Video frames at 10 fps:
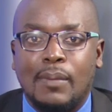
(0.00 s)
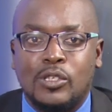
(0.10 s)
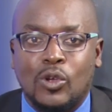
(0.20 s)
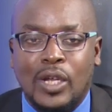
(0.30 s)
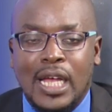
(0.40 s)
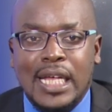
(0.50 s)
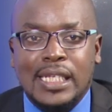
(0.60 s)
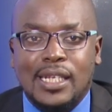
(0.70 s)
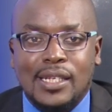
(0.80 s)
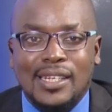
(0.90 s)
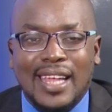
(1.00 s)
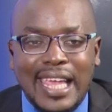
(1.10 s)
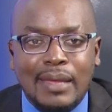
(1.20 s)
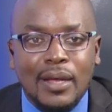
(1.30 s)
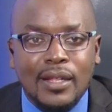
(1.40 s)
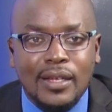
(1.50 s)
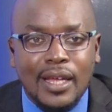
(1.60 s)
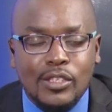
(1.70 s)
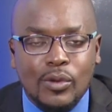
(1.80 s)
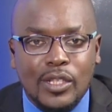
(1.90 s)
episode. Send us an email
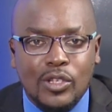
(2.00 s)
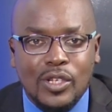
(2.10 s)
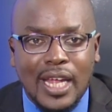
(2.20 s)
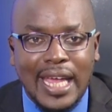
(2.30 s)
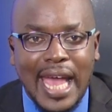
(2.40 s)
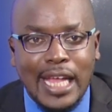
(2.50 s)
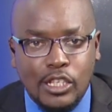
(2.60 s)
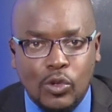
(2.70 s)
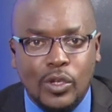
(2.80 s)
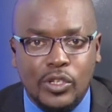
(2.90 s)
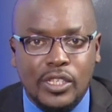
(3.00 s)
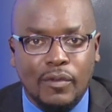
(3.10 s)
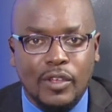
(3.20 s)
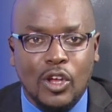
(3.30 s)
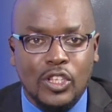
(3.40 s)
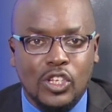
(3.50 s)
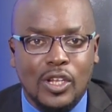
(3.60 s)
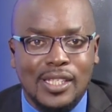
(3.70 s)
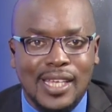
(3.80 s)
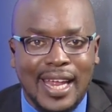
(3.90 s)
at
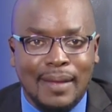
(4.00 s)
sowetotoday@sowetotv.co.za.